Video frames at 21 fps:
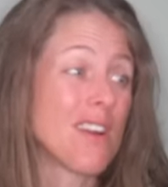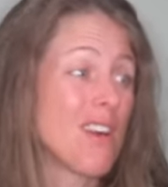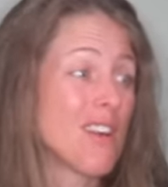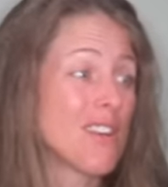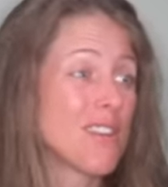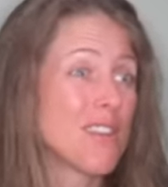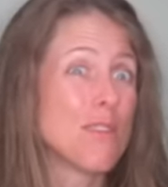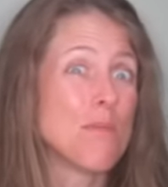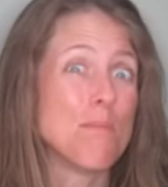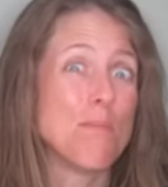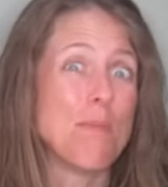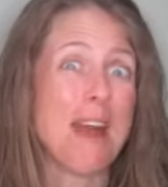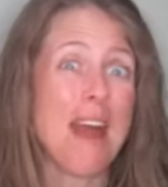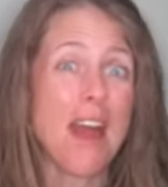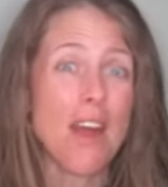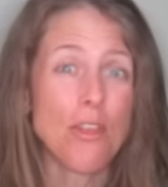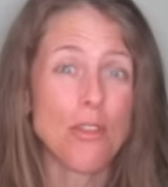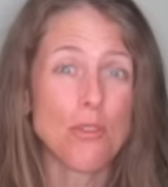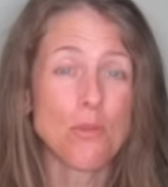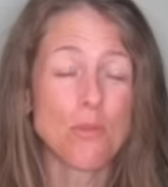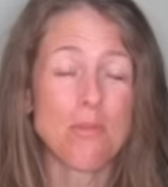gone to the
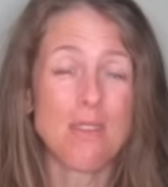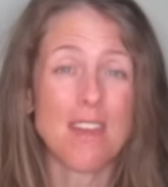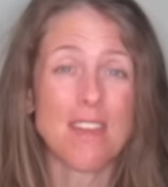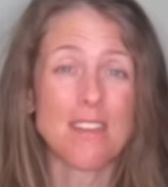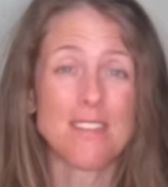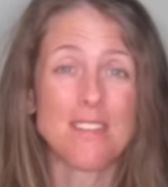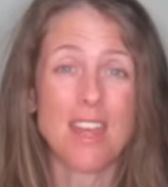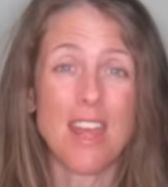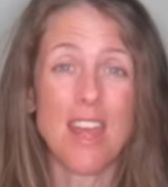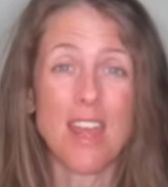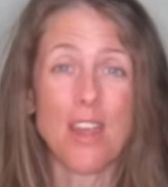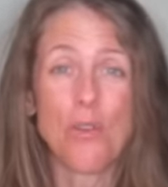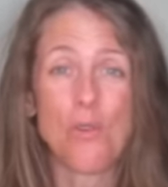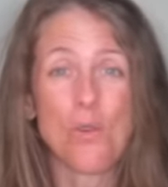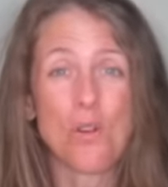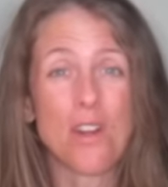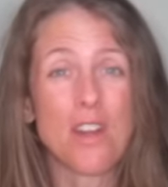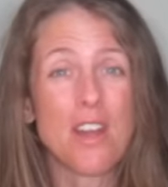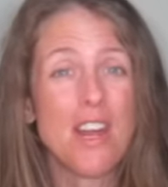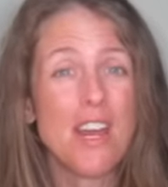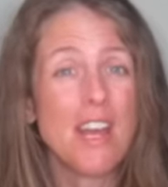bathroom that day,
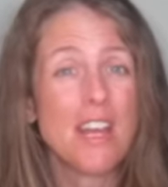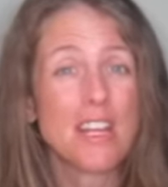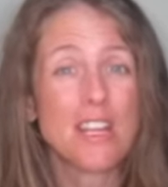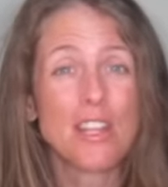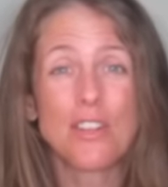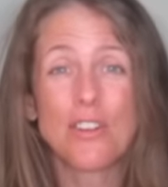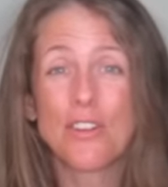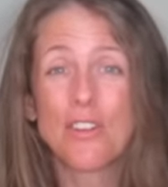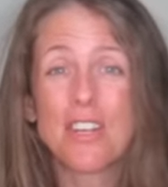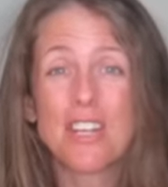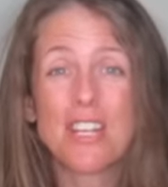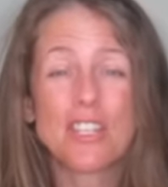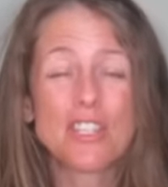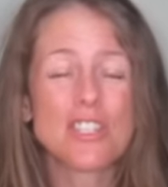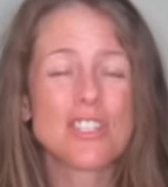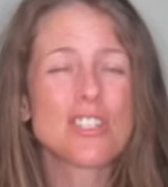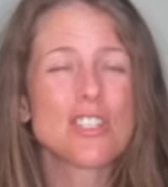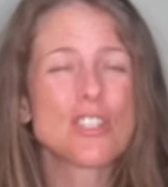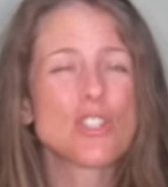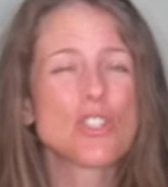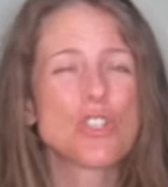or, you know, it's
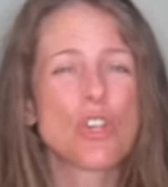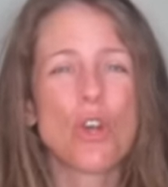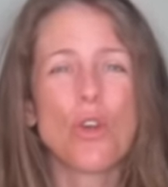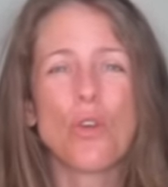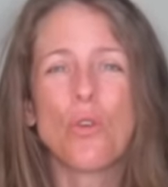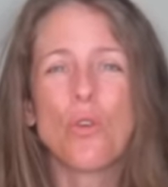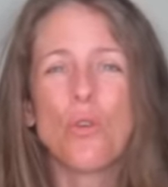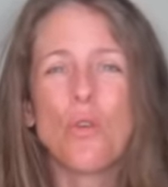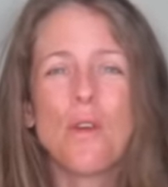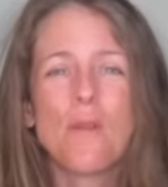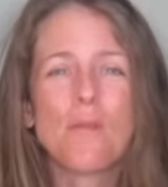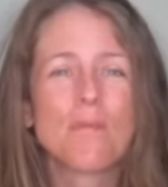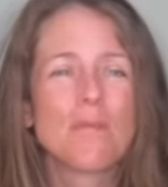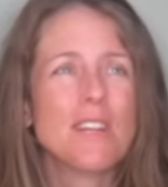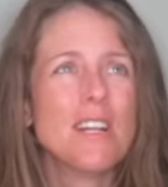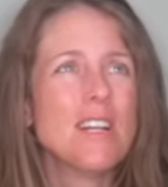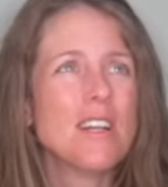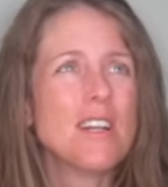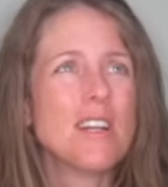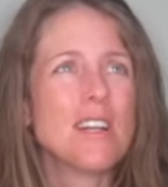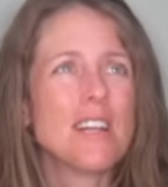just so
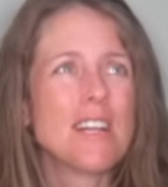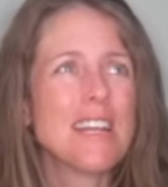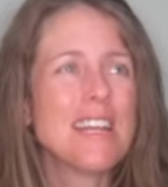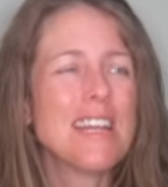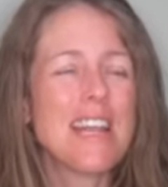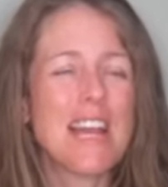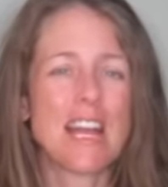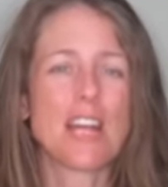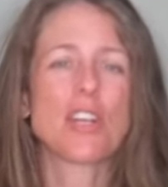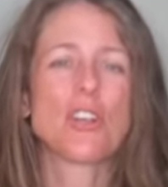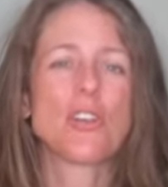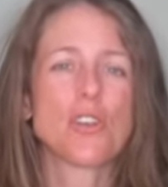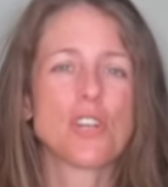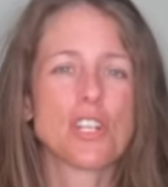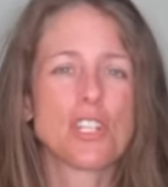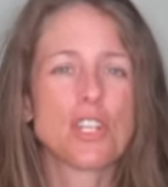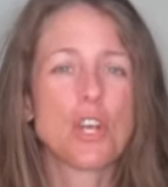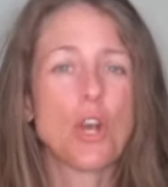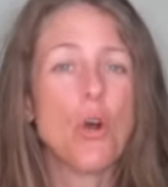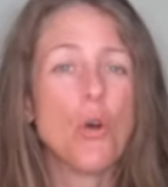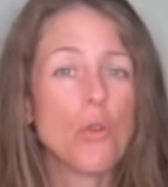
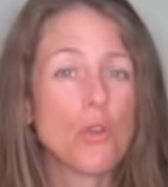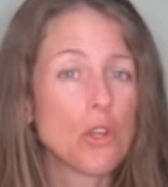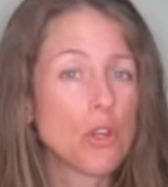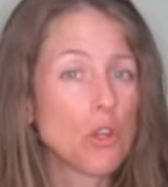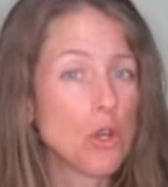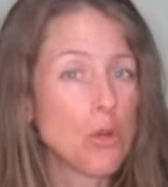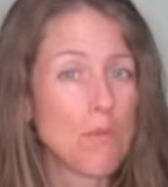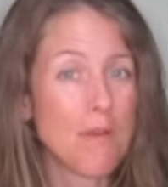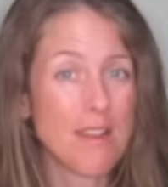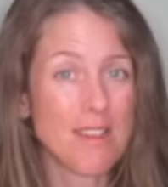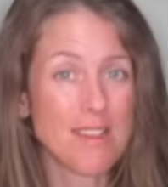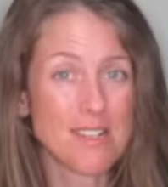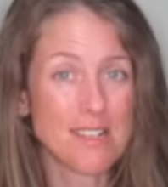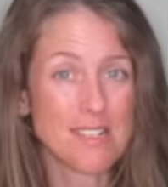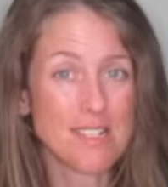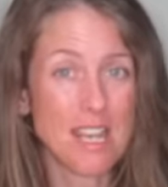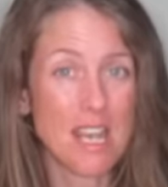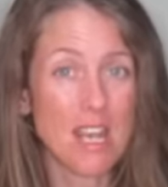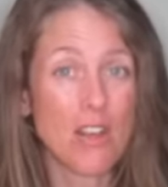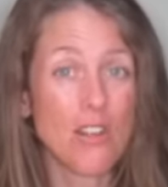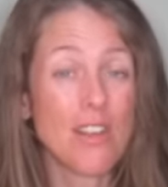inaccurate to only go by the
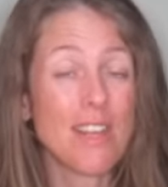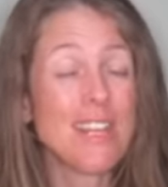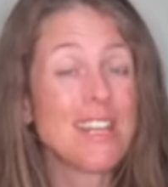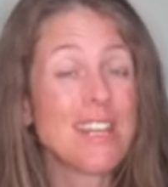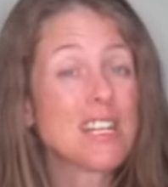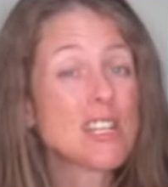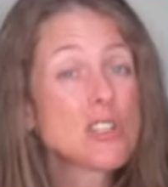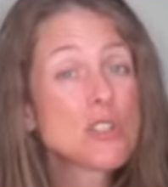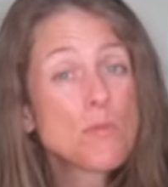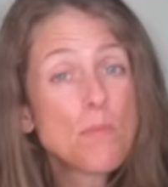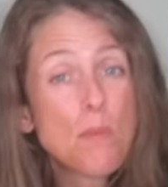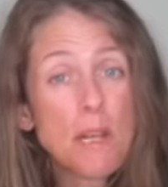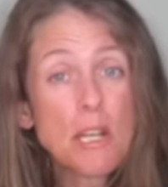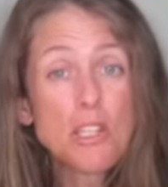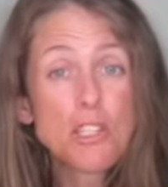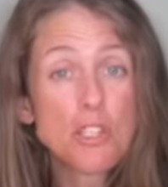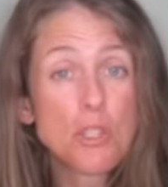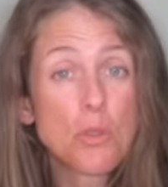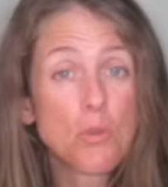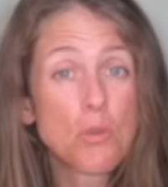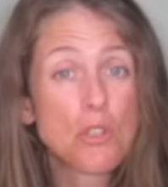scale. And
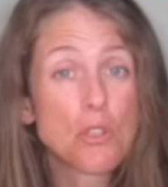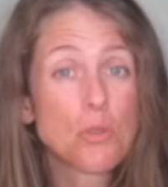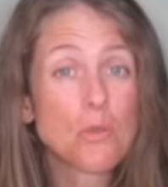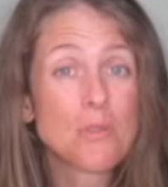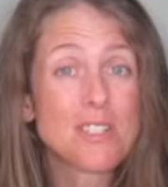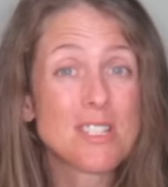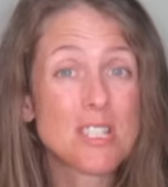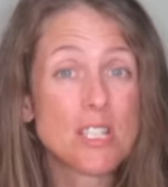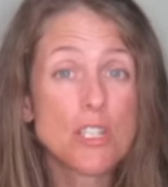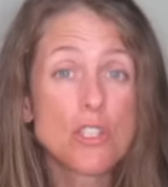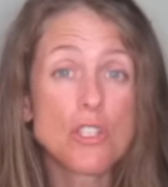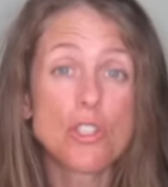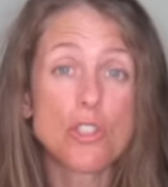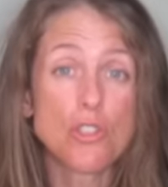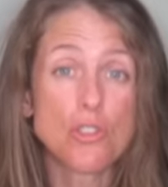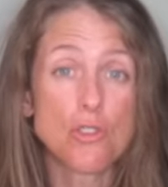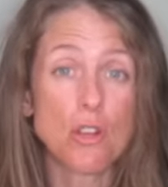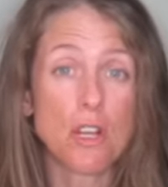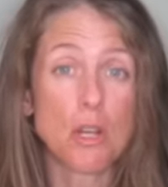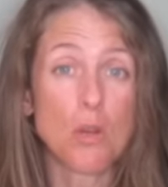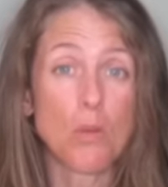especially when you're resistance
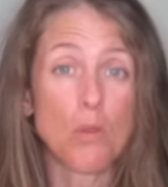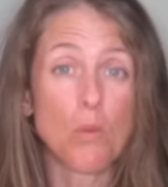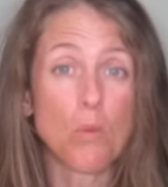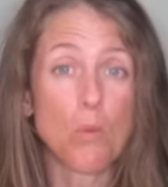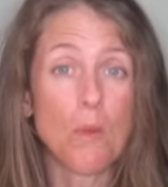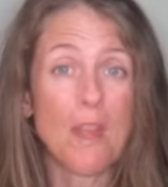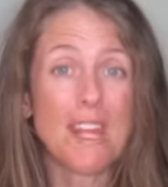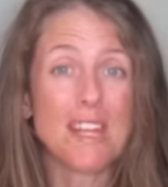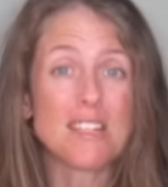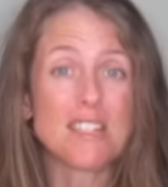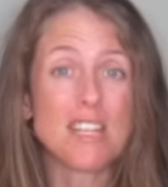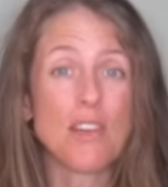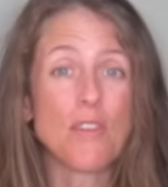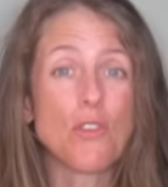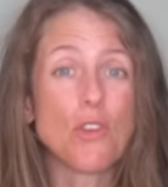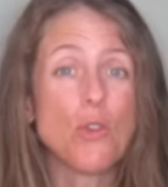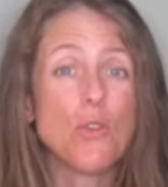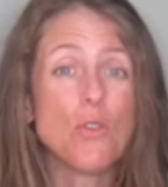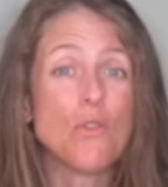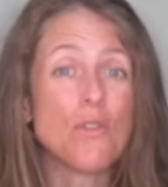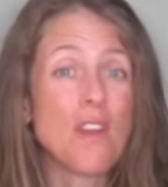training with weights, if
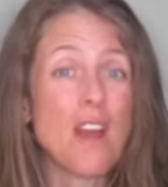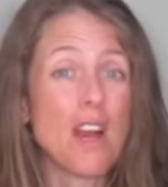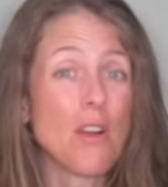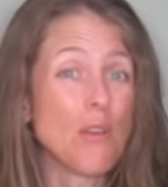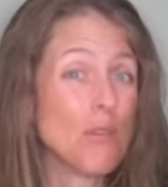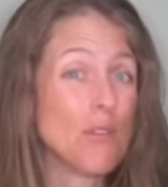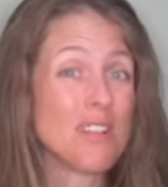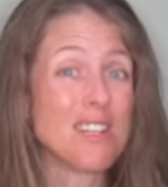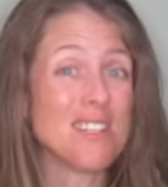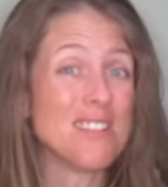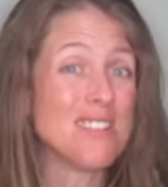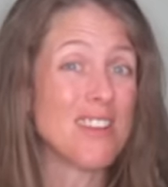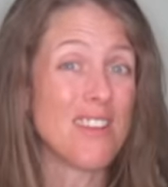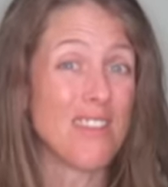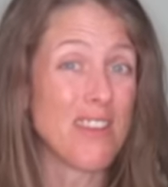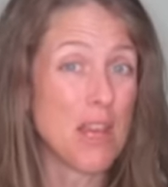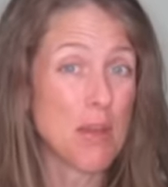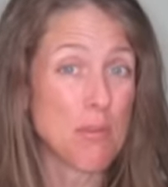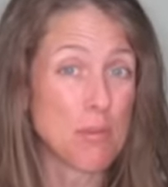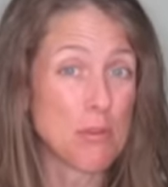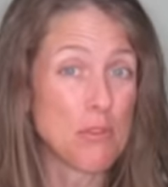you've not really done
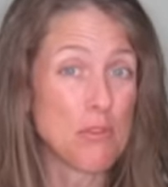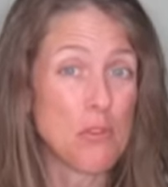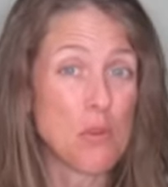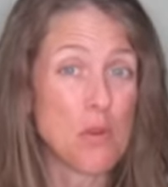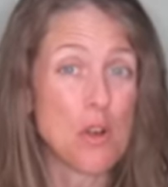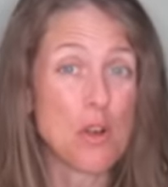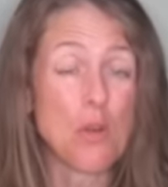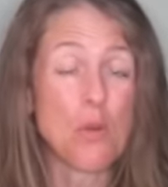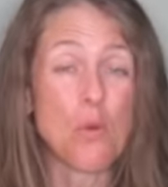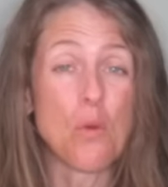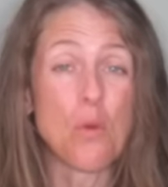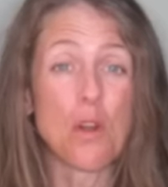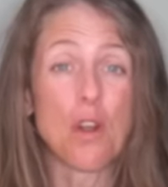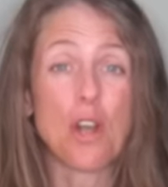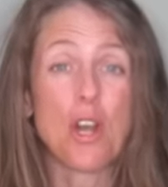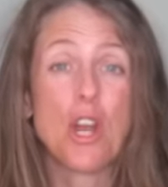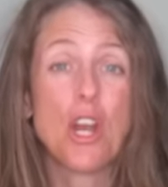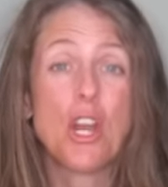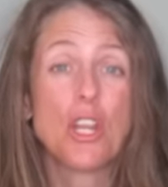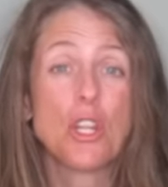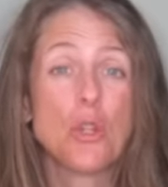that before,
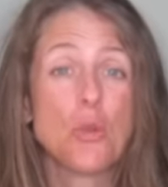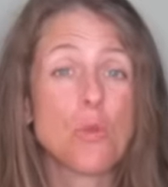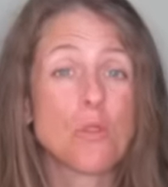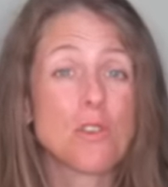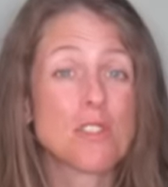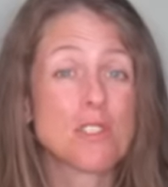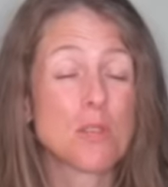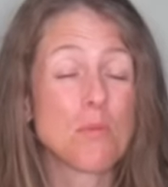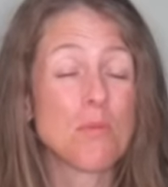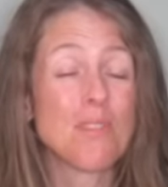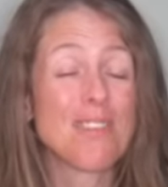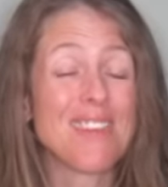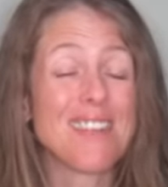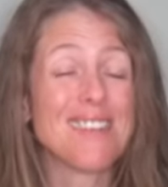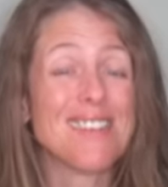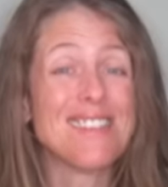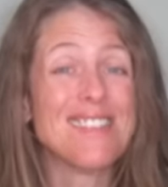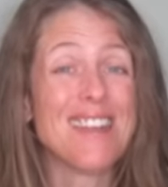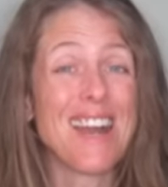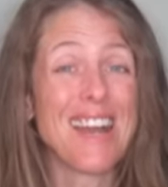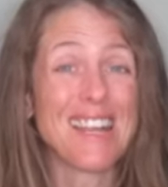or you were someone
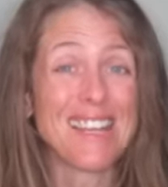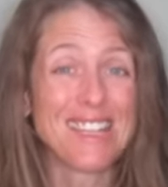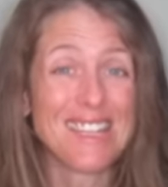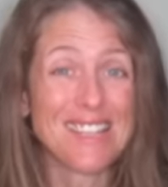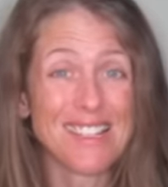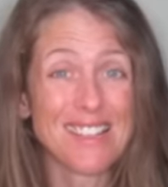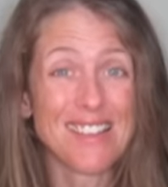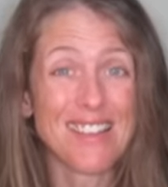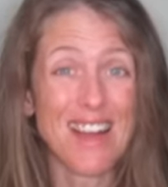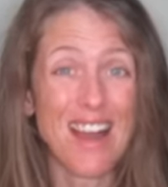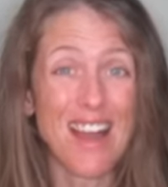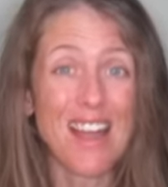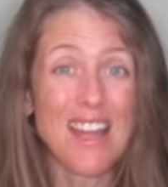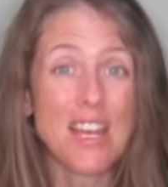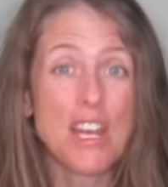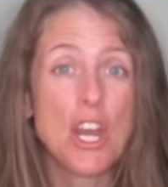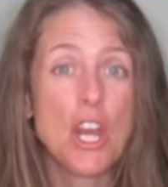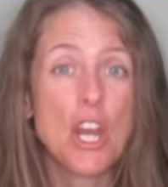that dieted a lot,